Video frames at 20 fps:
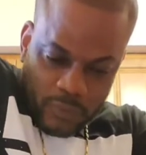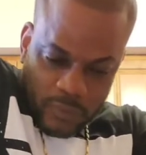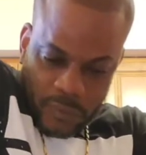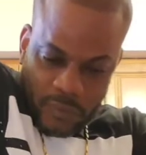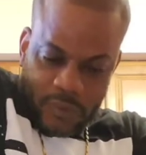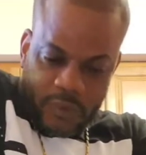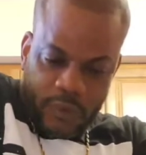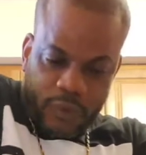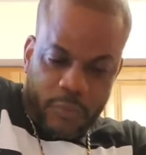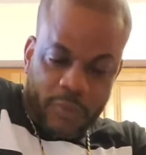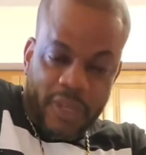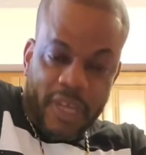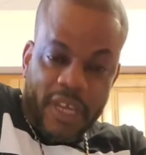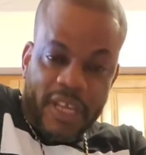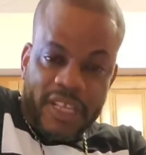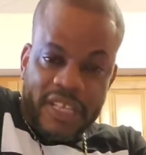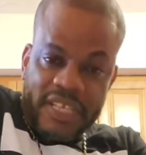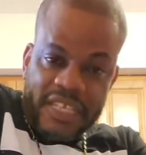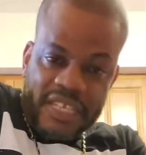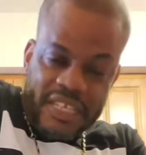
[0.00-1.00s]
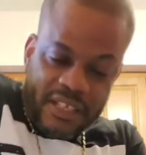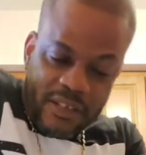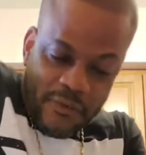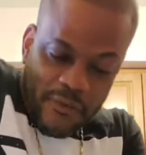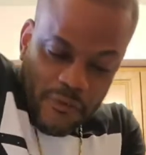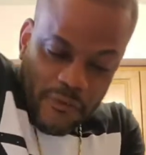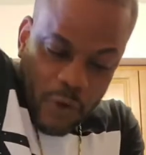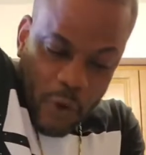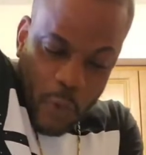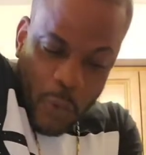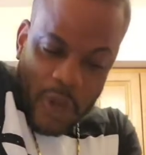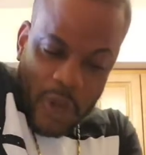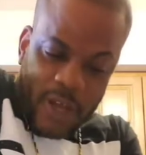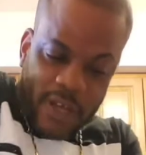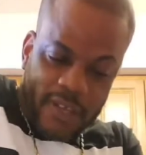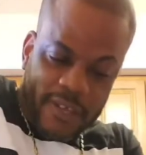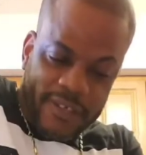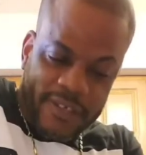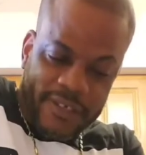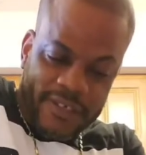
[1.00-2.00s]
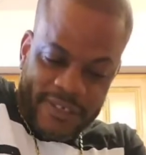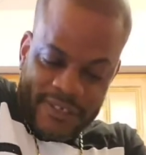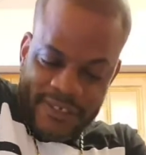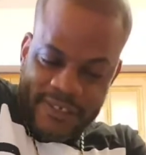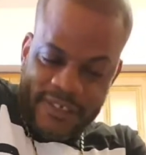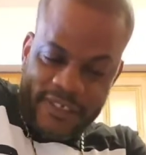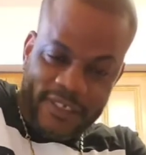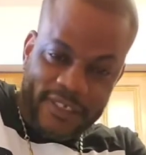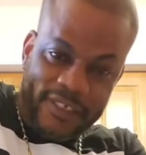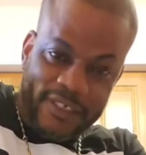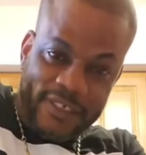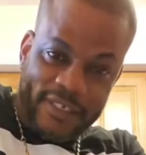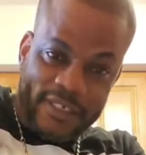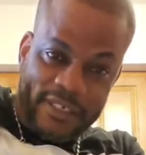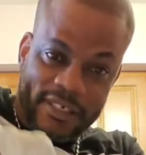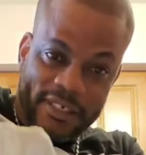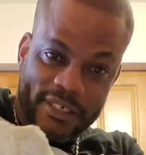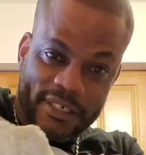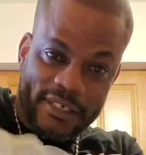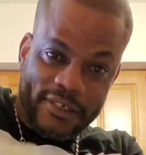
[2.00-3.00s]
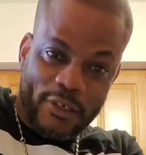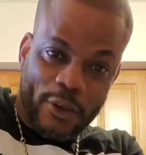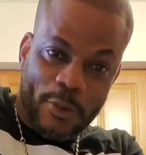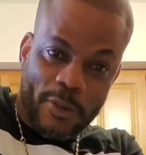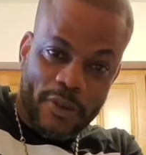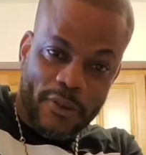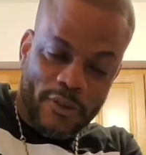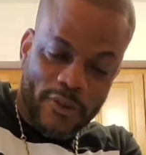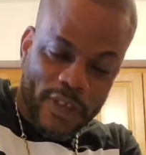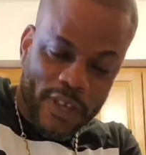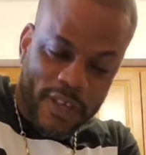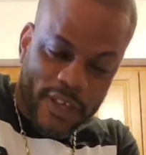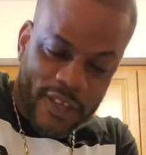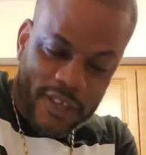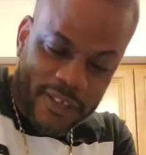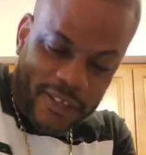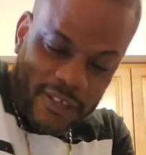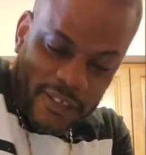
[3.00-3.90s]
So I need the flour. See, it's coming together.